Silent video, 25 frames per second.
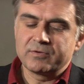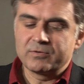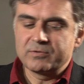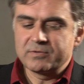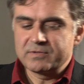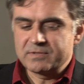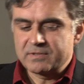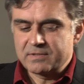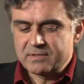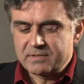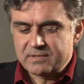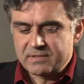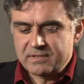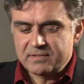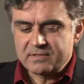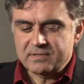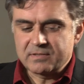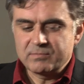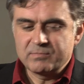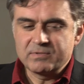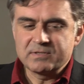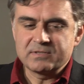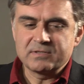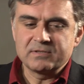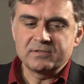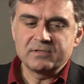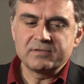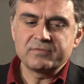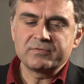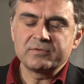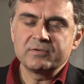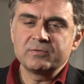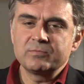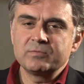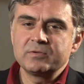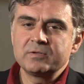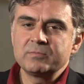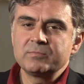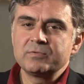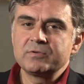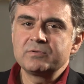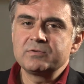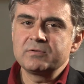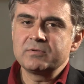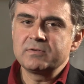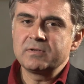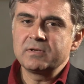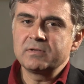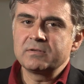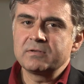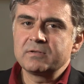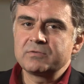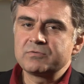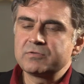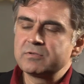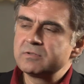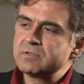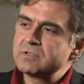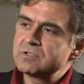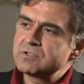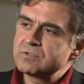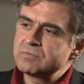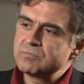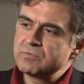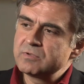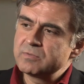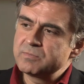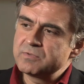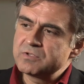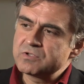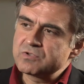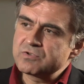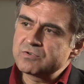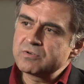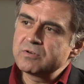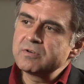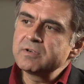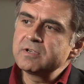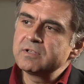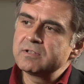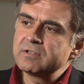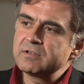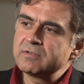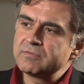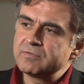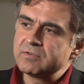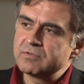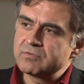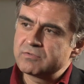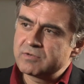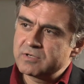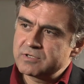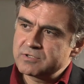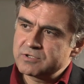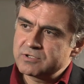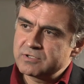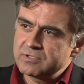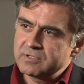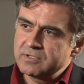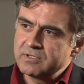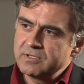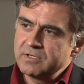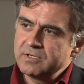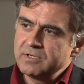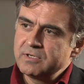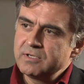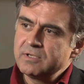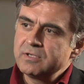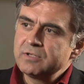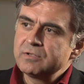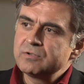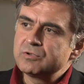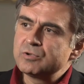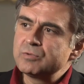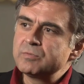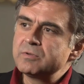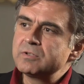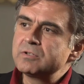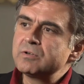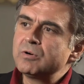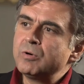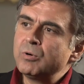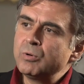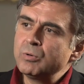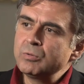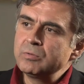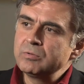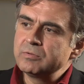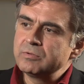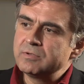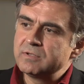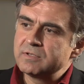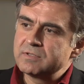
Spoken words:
course, the system is a different one, but do you think the tradition will be strong enough in Russia to withhold